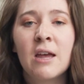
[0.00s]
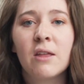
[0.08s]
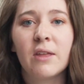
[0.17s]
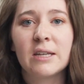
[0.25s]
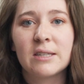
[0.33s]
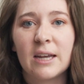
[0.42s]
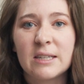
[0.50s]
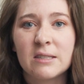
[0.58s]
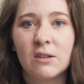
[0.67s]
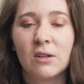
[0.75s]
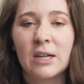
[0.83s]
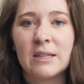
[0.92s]
Things like
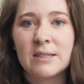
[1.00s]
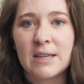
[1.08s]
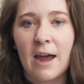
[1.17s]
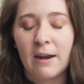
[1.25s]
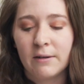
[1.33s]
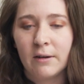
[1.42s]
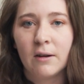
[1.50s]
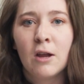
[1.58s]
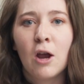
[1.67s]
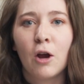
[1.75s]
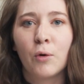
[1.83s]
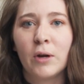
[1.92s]
silk and satin
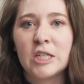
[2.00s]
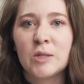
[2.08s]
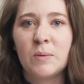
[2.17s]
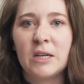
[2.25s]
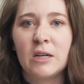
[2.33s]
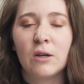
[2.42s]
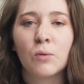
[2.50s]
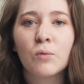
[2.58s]
are going to be